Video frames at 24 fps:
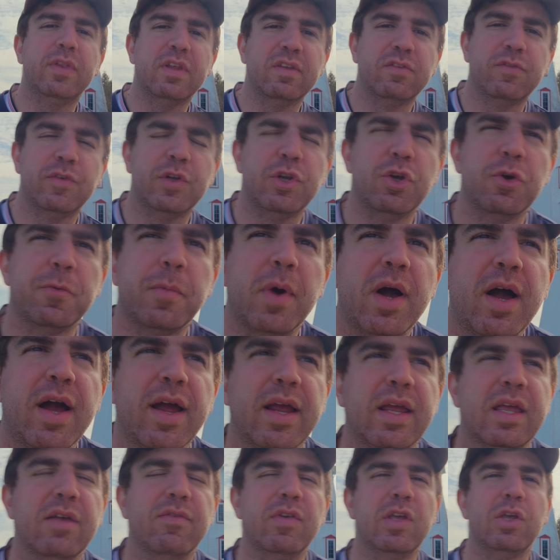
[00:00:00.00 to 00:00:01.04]
this video
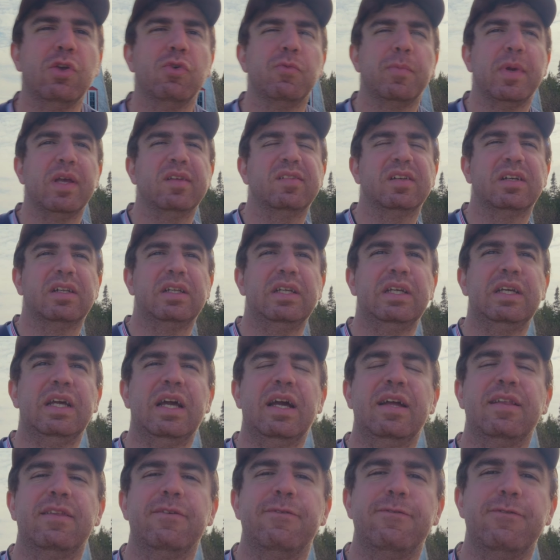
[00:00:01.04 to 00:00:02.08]
by giving you basically
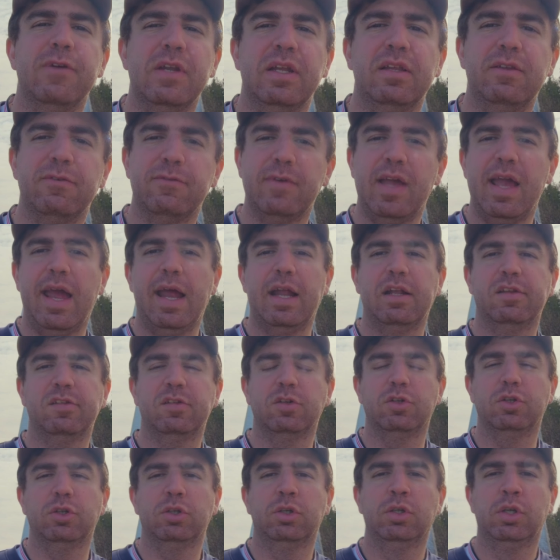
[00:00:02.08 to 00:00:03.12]
a definitive
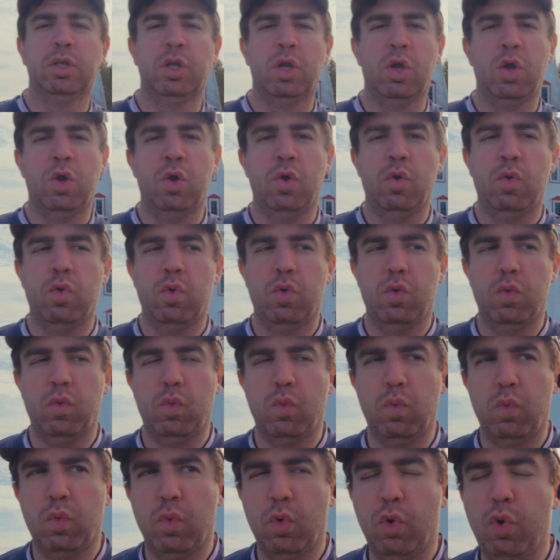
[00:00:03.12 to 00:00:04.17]
answer
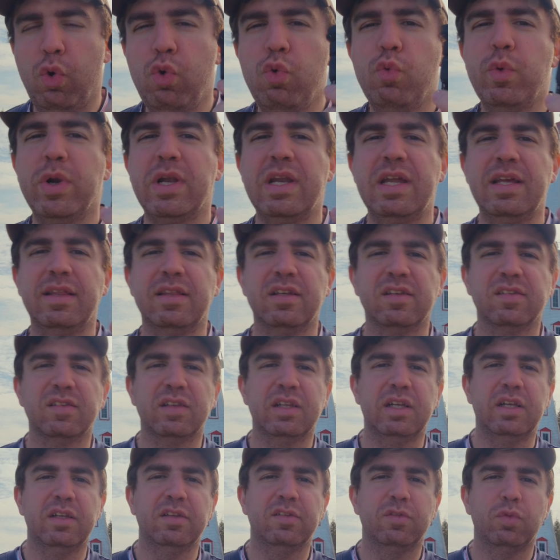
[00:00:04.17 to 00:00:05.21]
who would need this
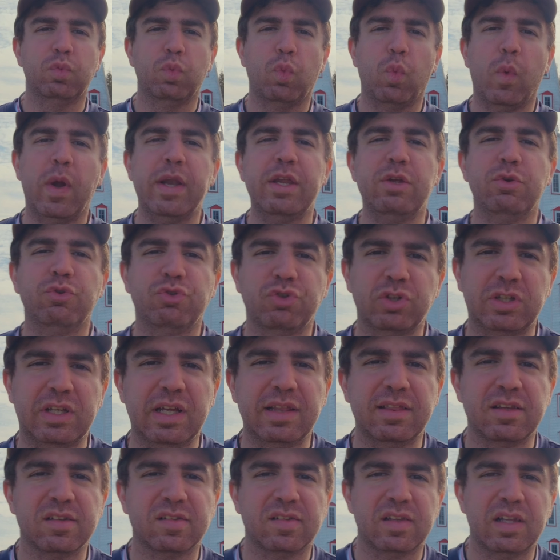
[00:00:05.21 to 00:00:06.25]
lens, when you should
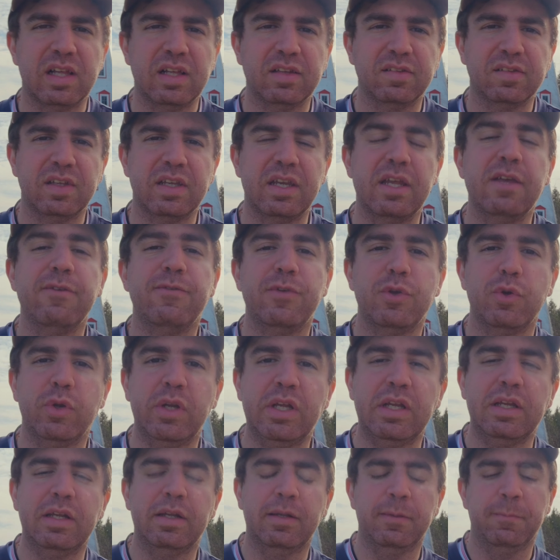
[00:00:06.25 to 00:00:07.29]
get this lens, and if you
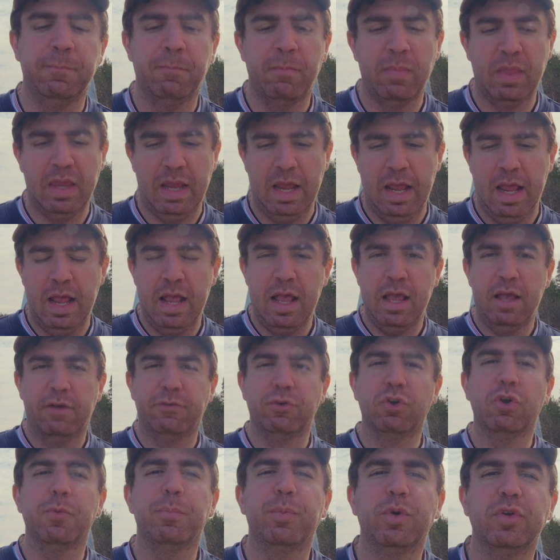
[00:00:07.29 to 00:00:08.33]
need it.
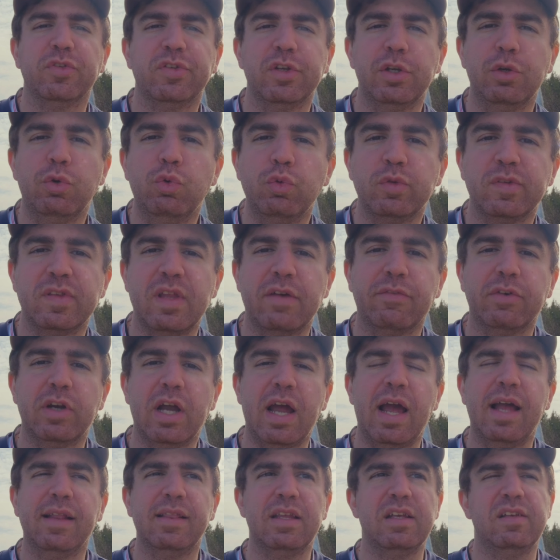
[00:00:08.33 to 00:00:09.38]
If you're a person who's never
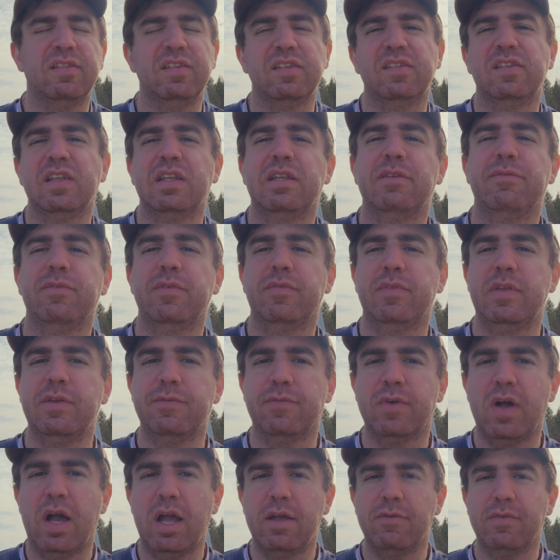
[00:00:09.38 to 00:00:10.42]
had the
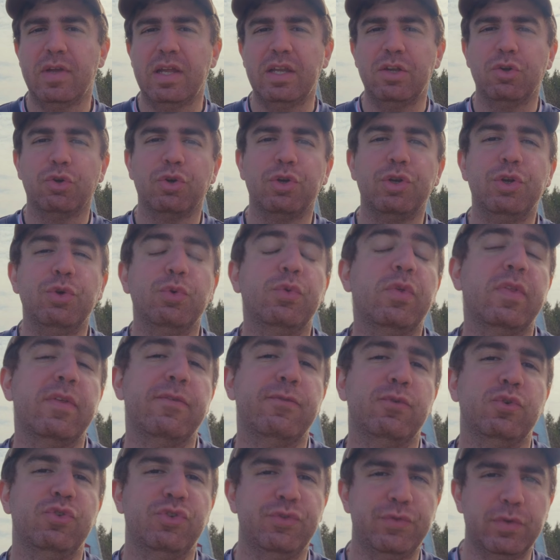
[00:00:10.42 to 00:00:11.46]
16-55 and you're new to the
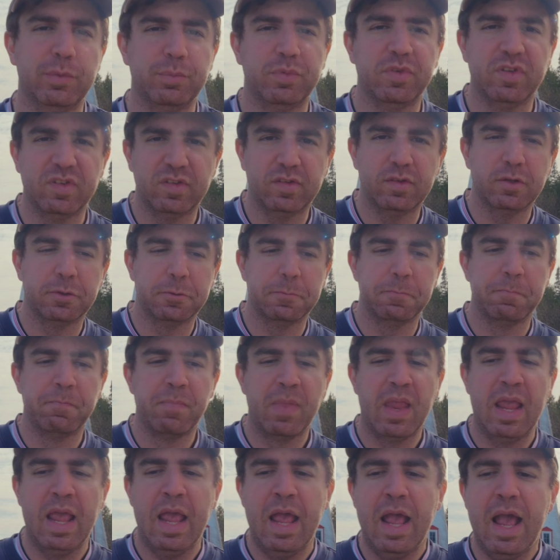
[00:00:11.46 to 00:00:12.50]
Fujifilm system
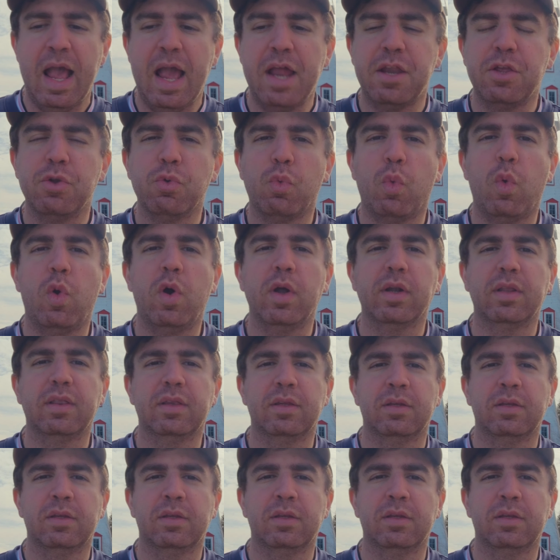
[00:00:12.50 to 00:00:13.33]
and you want